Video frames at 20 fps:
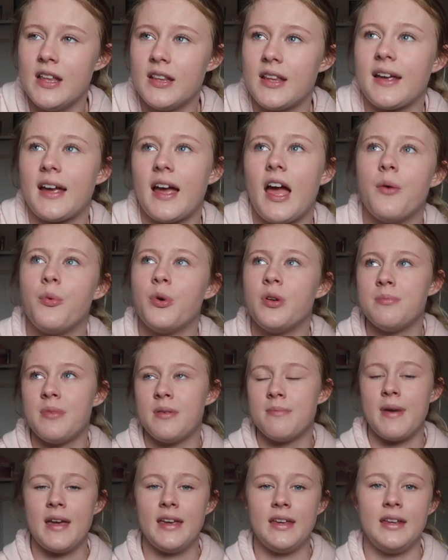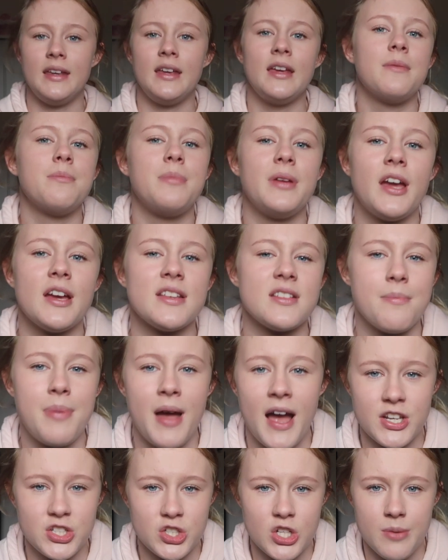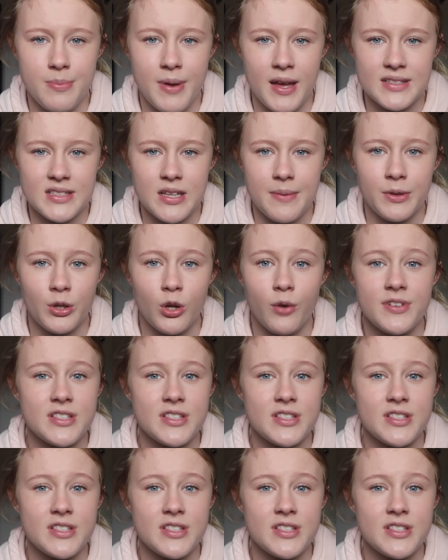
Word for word: like I wouldn't be making it because I'm passionate about something.